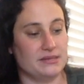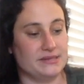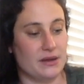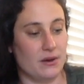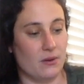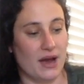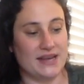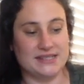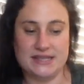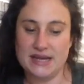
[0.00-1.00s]
So
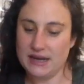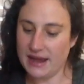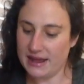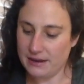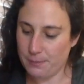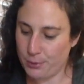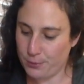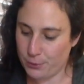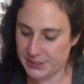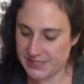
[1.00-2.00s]
I did end up
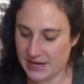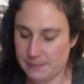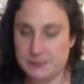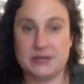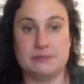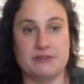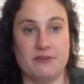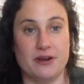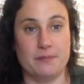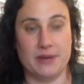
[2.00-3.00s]
printing up some
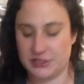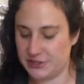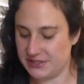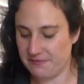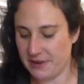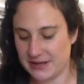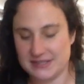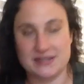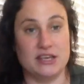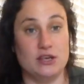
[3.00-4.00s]
different pictures of
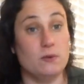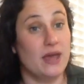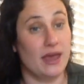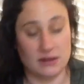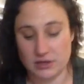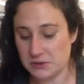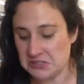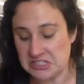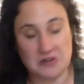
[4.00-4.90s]
bugs that you can use.